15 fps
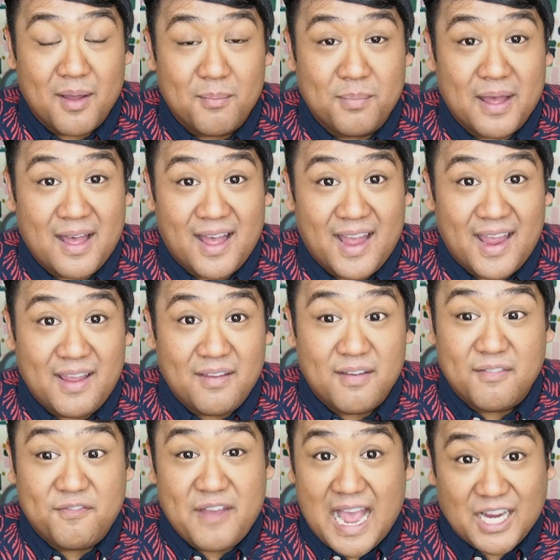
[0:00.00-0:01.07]
by
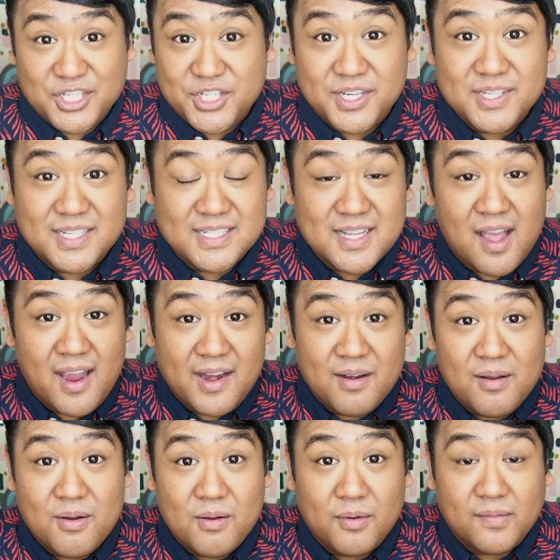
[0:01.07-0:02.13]
fashion
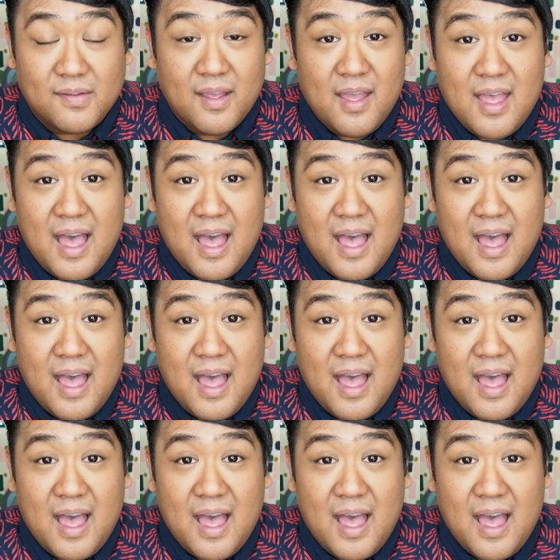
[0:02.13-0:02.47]
designers.